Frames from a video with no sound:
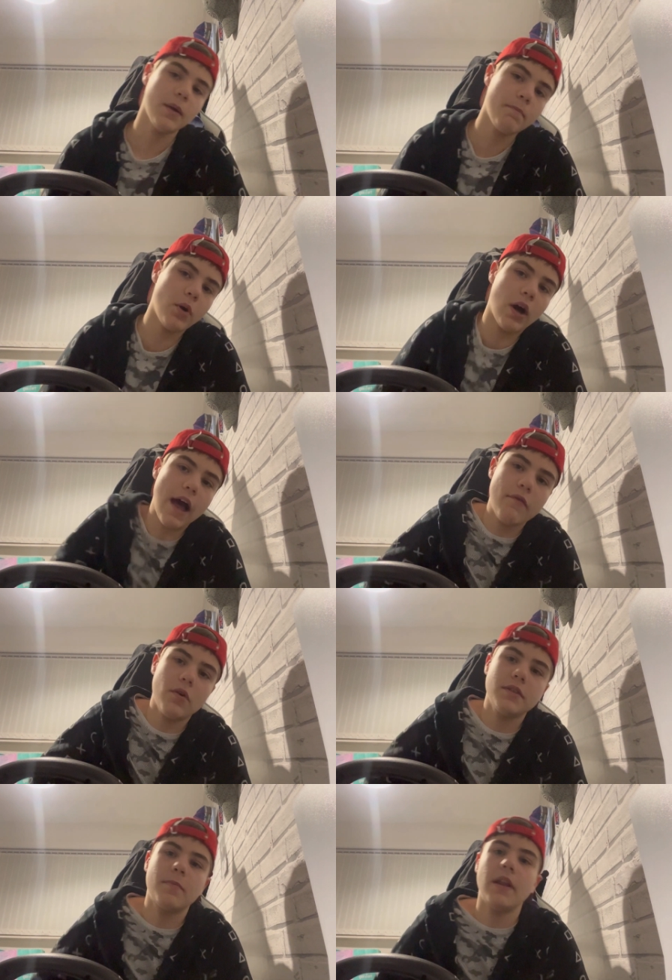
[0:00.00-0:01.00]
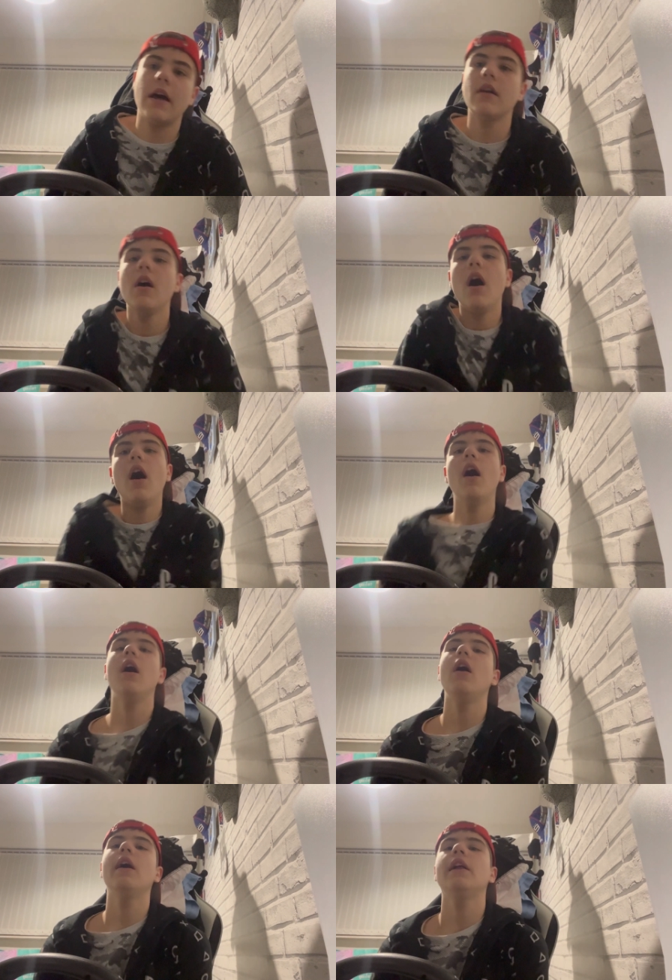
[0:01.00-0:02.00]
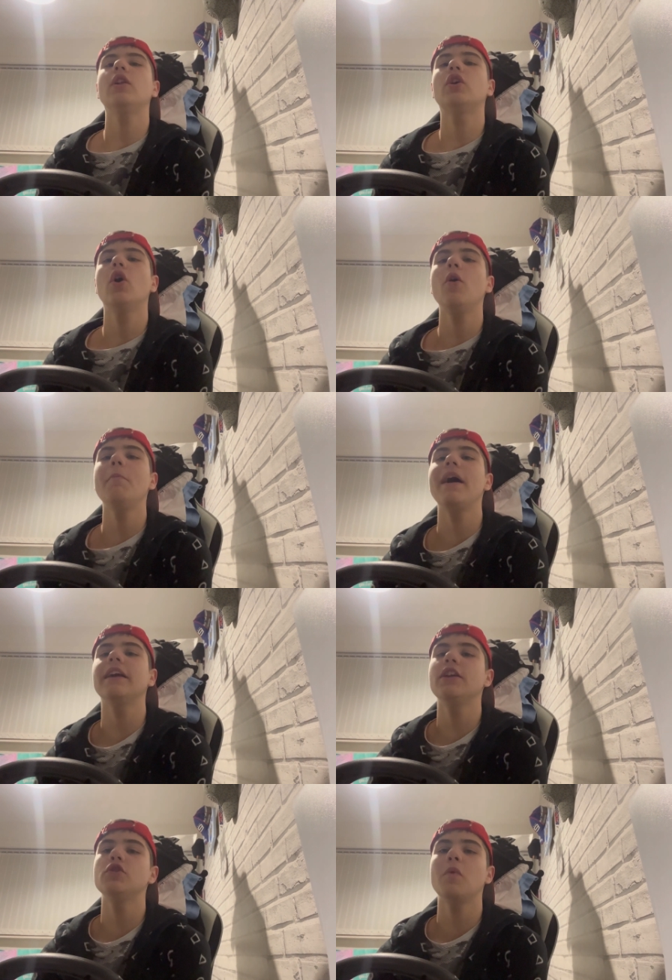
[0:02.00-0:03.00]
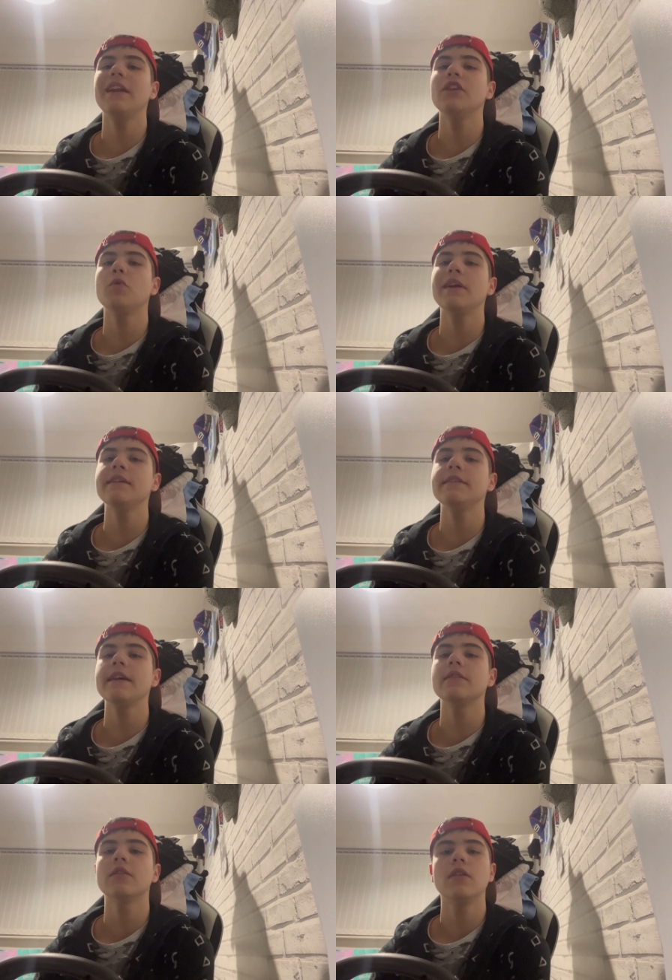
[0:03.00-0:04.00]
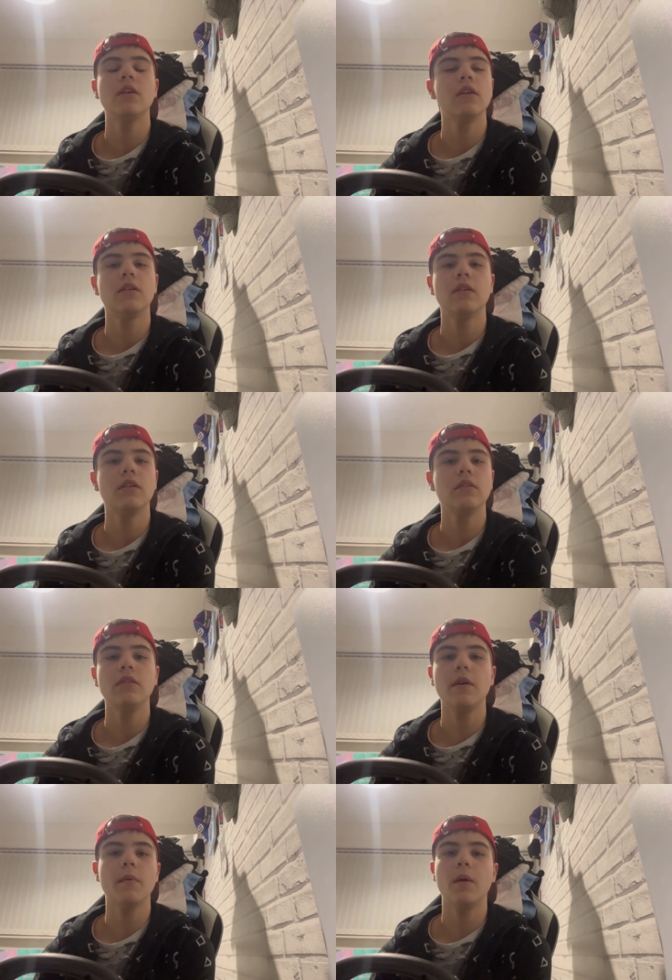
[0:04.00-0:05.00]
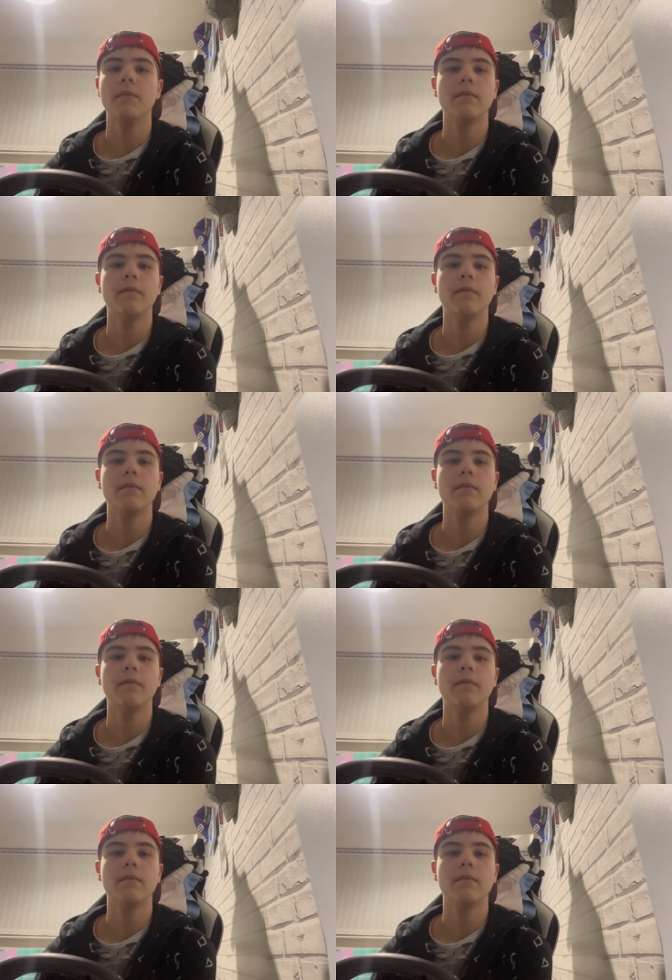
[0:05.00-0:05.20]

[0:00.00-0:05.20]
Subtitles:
But everyone's been like, oh, he'll come back in 2026. No, he won't.